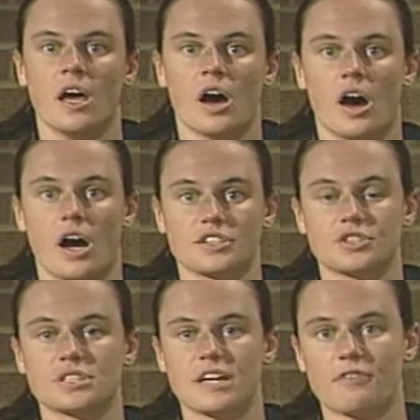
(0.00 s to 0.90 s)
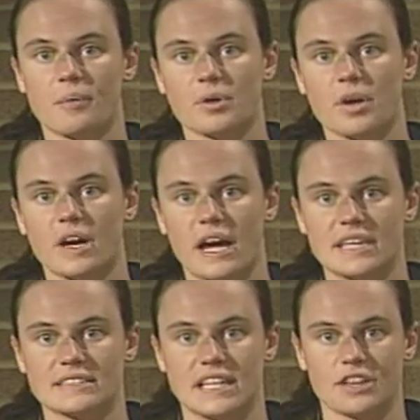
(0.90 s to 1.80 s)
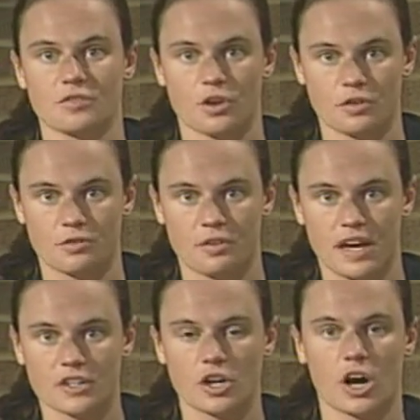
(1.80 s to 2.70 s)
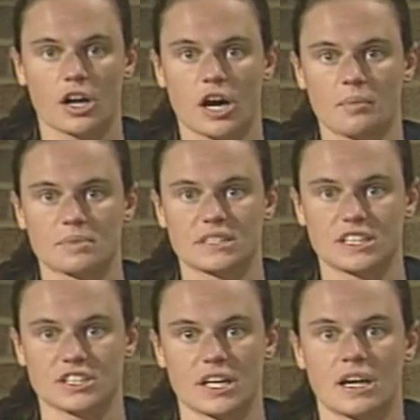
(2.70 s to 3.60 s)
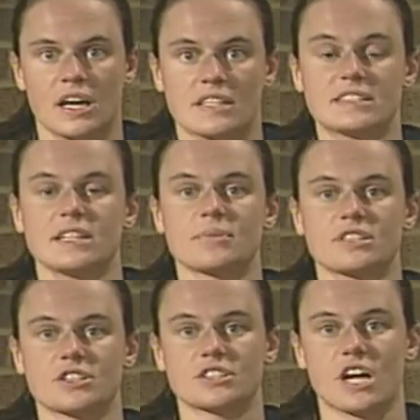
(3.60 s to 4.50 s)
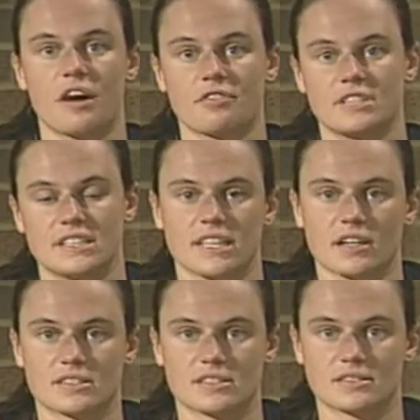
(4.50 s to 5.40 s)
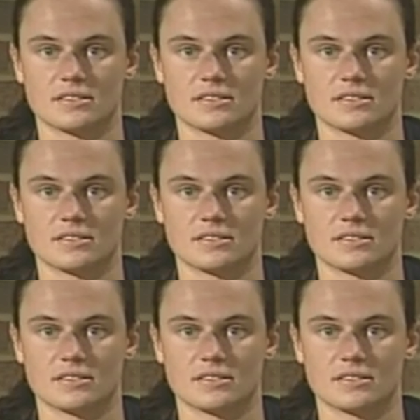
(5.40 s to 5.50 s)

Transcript: on Tuesday, February 18th for a fan car competition. See Mr. Scott for details.